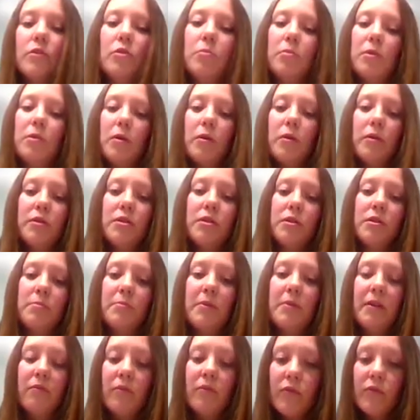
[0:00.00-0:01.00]
a couple of questions
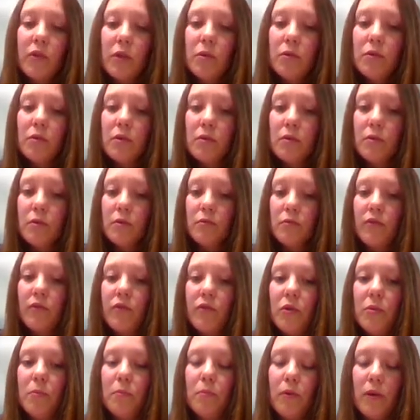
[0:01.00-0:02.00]
about reviewed and
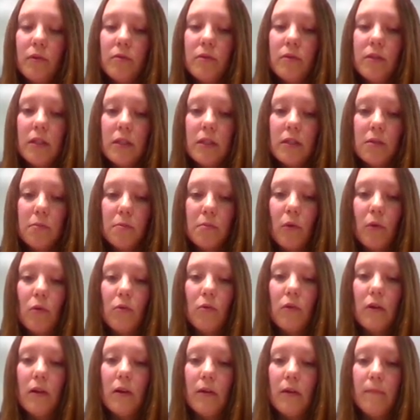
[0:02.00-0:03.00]
unreviewed proteins,
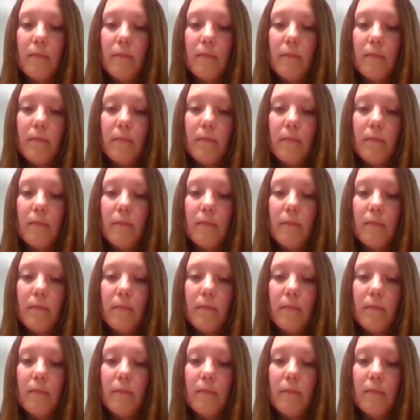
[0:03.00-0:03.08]
Paul.